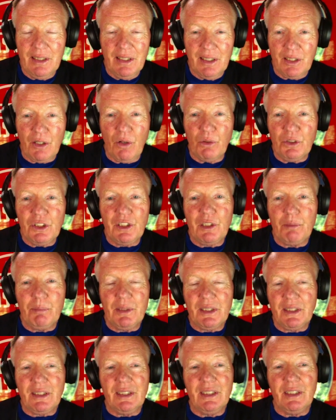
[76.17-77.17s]
the coach of the
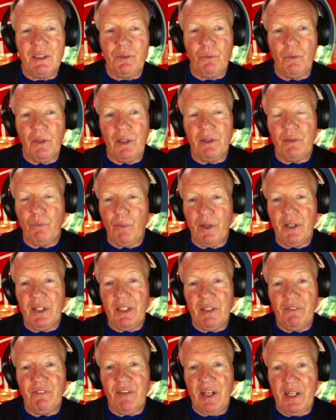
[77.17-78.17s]
Pistons, where
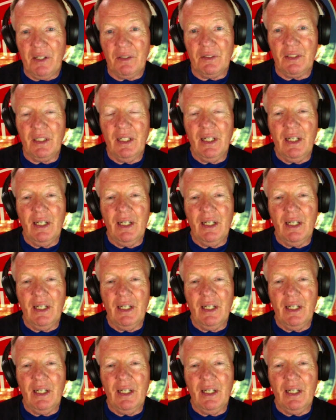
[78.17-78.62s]
he failed.